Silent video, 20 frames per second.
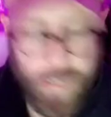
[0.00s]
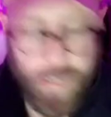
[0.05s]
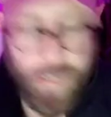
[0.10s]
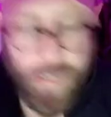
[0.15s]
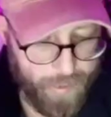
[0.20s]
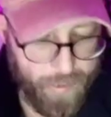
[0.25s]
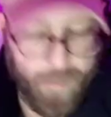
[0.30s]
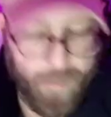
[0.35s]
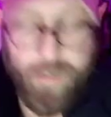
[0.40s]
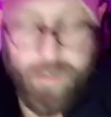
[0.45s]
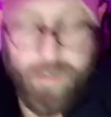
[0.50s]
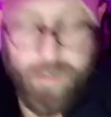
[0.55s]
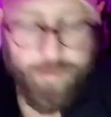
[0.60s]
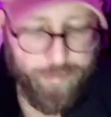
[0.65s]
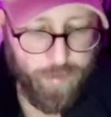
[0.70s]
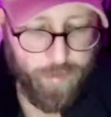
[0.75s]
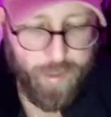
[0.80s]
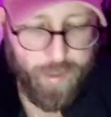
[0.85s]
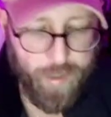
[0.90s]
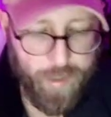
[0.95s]
And in there
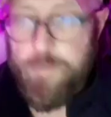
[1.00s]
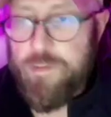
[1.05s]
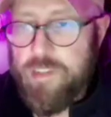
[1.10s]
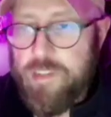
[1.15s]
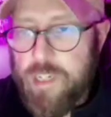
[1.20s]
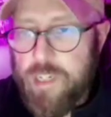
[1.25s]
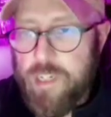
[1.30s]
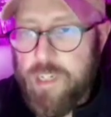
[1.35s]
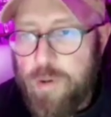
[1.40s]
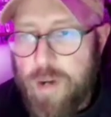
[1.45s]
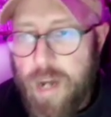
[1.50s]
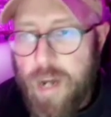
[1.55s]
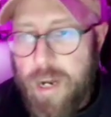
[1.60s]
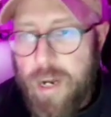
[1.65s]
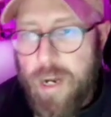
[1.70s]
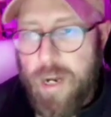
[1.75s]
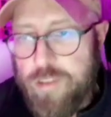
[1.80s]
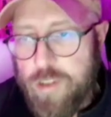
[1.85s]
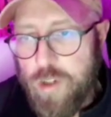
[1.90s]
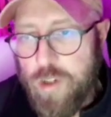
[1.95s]
for now, I'm just going to put an
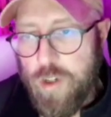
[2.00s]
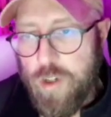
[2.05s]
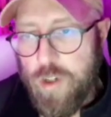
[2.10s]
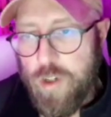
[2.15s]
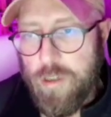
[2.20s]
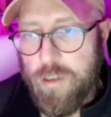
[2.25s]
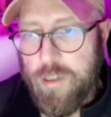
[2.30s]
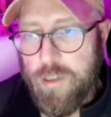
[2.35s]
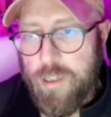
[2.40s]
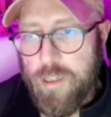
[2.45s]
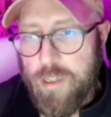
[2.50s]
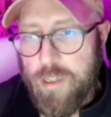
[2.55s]
underscore